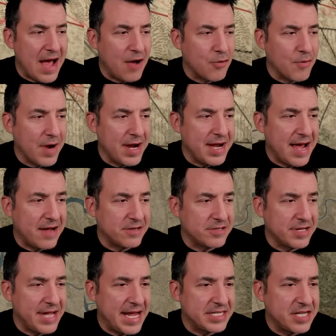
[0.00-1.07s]
right now, so
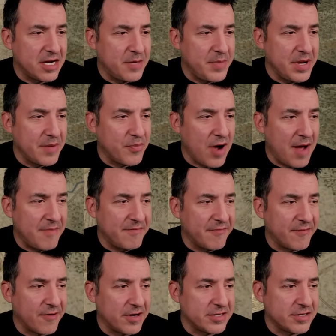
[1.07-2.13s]
that's going to be a problem
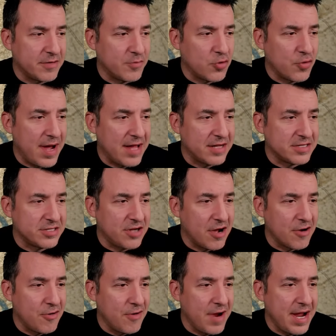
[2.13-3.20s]
for us. Our morale is
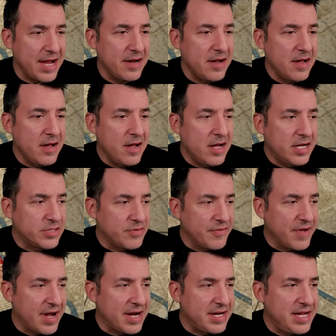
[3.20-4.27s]
not great, so we've
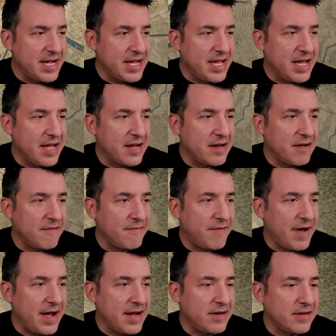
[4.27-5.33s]
got to dig in and
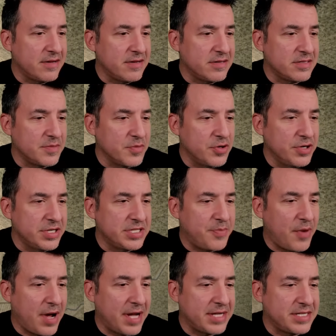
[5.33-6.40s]
find some good
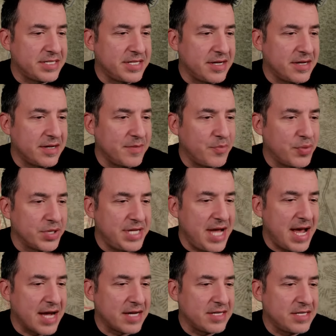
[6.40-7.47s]
spots to
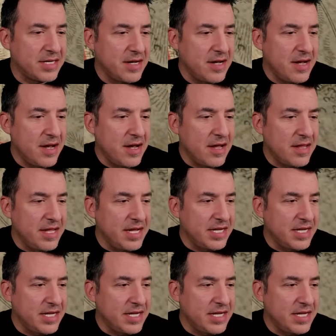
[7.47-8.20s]
protect these